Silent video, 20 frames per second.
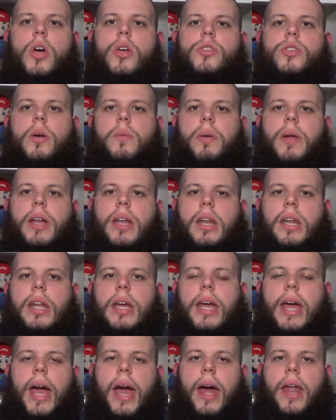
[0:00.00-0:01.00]
So I played it
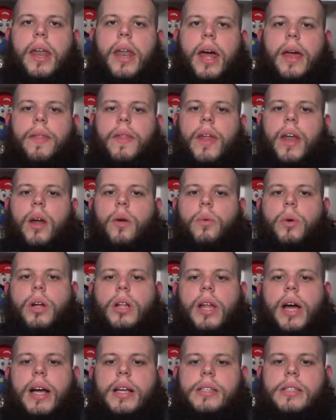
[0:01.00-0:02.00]
again, and then I
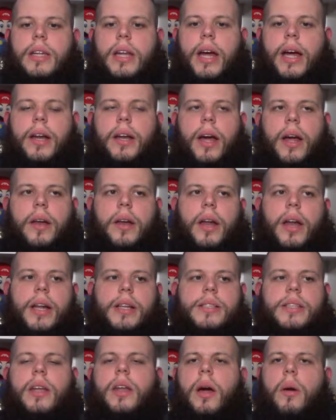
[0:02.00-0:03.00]
realized that I
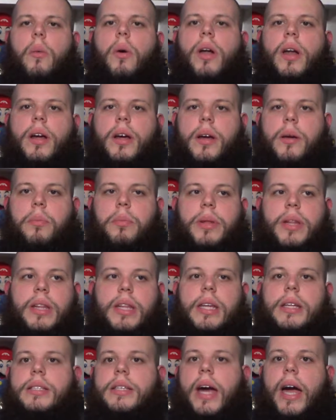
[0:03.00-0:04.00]
said I want to complete
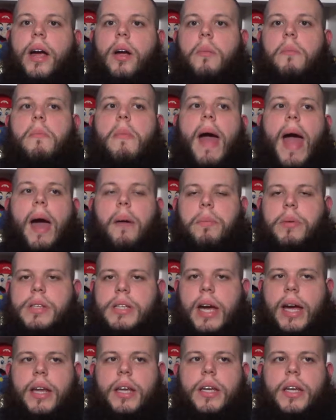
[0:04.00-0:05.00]
the entire map because
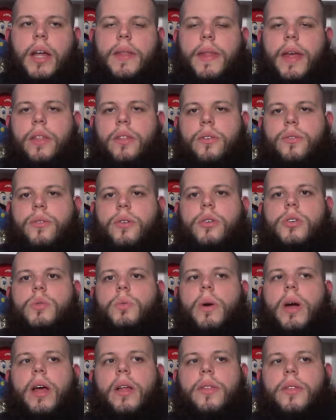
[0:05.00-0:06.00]
I hadn't done that the
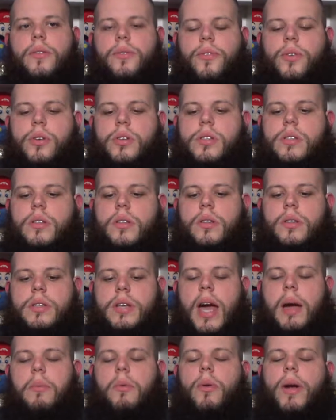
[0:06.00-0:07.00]
first
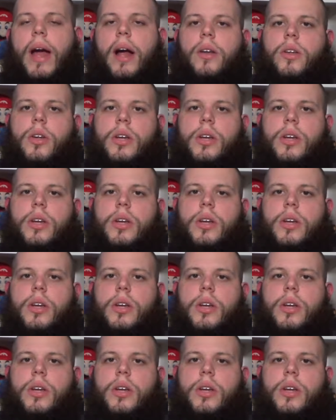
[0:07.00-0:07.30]
time around.